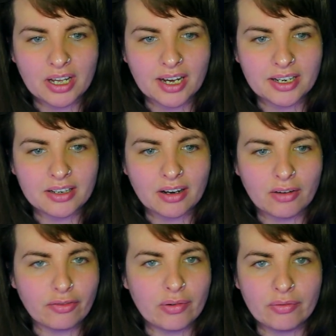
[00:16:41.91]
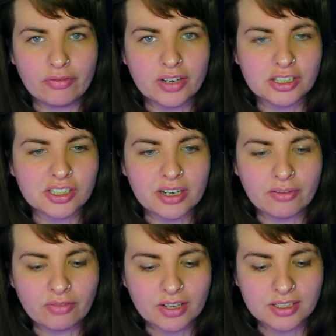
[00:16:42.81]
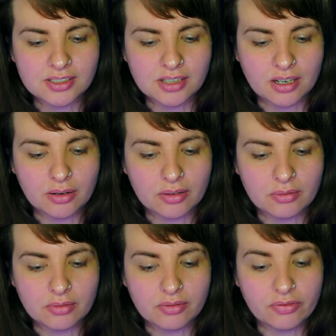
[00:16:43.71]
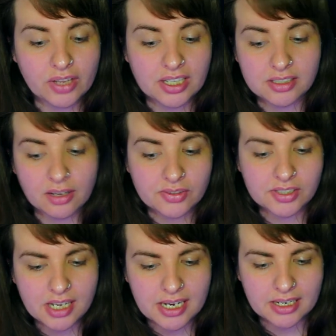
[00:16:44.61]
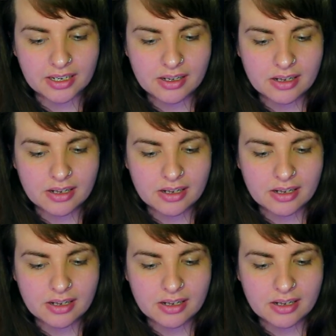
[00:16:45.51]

And from footage and Netflix uh, things that I've seen,